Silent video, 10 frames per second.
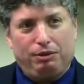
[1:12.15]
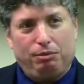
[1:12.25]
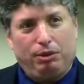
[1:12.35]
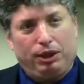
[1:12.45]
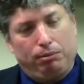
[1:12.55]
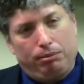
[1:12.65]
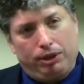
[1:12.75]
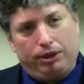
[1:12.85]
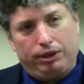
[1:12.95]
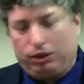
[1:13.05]
would
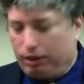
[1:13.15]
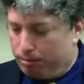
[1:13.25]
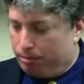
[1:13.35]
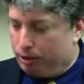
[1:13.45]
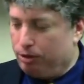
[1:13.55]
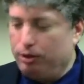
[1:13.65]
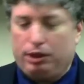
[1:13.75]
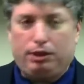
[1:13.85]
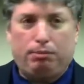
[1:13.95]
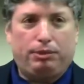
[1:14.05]
emerge as soon
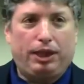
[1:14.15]
as the